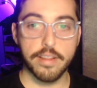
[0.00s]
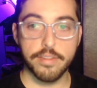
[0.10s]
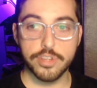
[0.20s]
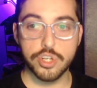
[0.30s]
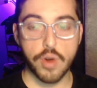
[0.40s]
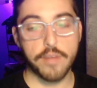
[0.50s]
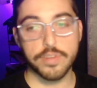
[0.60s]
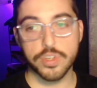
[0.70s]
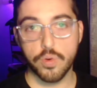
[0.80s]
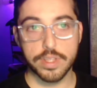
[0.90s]
the draft
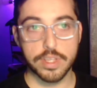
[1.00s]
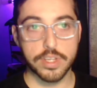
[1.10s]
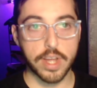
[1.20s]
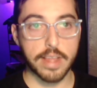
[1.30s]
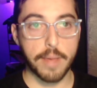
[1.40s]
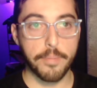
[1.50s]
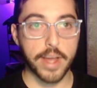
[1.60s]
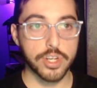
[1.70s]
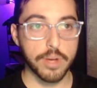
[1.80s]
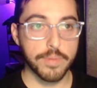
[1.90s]
is going to decide that
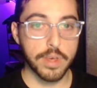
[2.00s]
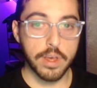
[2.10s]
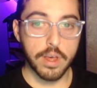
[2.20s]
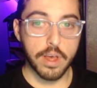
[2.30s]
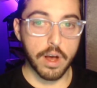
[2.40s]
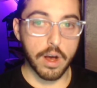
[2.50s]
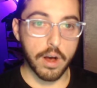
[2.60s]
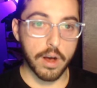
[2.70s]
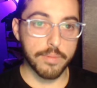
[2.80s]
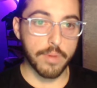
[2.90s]
matchup.
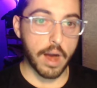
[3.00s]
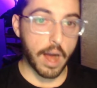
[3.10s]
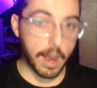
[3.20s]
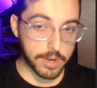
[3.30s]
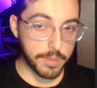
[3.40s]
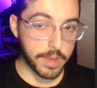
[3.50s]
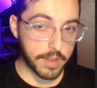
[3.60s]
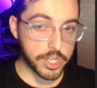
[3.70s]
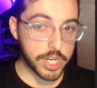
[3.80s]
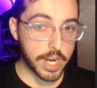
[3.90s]
I'm going to be
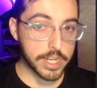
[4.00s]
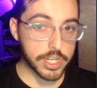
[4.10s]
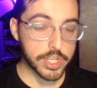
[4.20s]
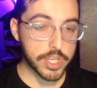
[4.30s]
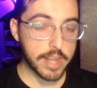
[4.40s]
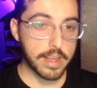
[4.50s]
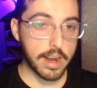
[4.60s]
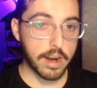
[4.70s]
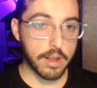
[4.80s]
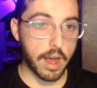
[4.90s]
on the JDG side
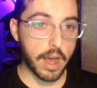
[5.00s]
there. I